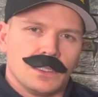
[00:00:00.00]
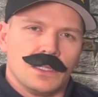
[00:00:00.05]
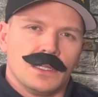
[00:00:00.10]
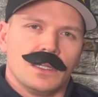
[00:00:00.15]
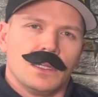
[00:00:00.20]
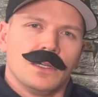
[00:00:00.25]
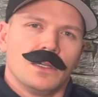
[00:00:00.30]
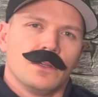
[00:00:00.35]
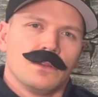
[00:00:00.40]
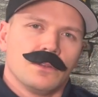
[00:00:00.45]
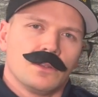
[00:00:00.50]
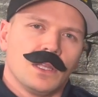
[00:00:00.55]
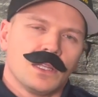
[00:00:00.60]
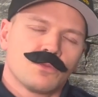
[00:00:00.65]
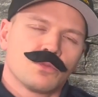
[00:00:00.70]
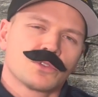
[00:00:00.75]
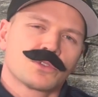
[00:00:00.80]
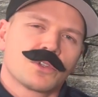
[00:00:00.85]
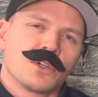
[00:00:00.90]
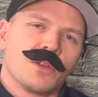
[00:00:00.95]
that
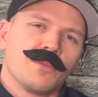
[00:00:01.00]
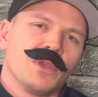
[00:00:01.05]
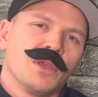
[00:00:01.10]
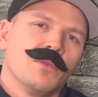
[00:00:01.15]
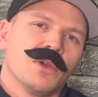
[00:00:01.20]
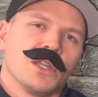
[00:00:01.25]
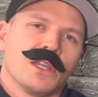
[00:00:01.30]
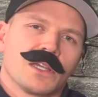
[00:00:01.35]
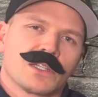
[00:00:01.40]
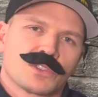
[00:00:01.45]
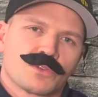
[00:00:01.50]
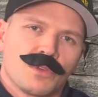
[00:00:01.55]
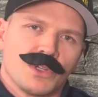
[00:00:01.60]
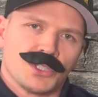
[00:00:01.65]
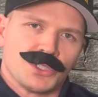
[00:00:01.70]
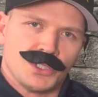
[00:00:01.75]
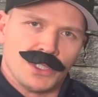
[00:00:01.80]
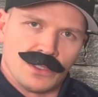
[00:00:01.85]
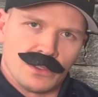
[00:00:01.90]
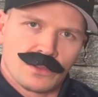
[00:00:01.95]
was going to be my next
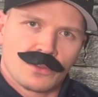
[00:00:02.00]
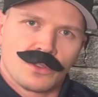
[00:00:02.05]
question.